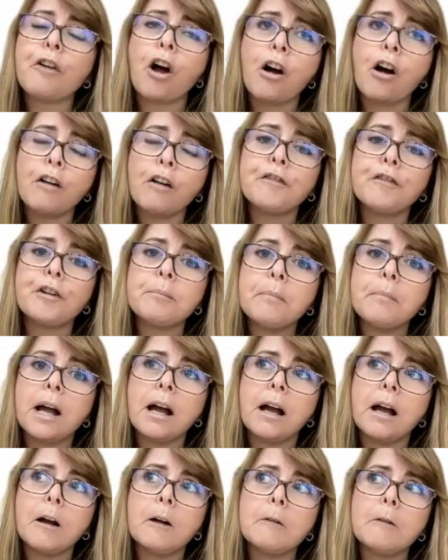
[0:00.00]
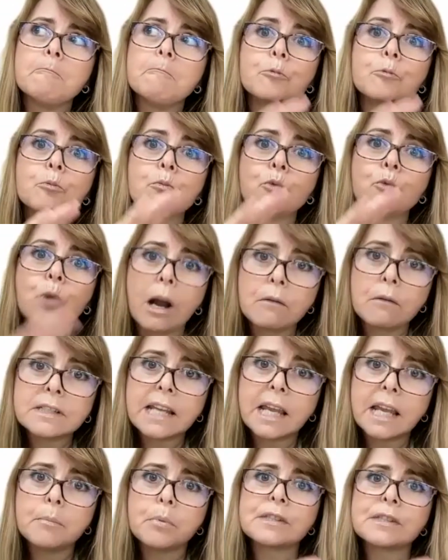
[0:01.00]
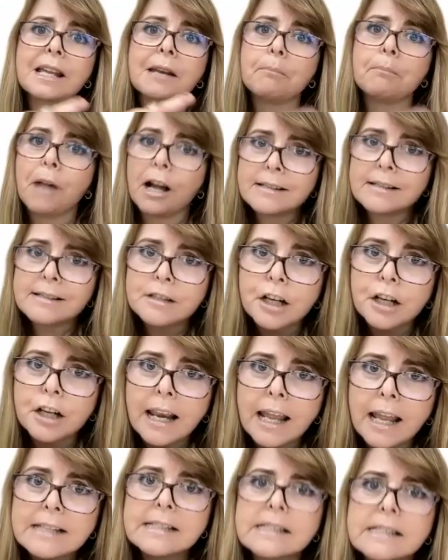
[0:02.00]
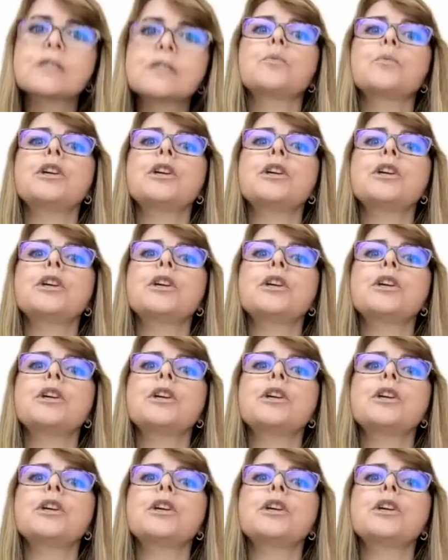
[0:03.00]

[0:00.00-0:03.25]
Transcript: offer roundtables and master classes,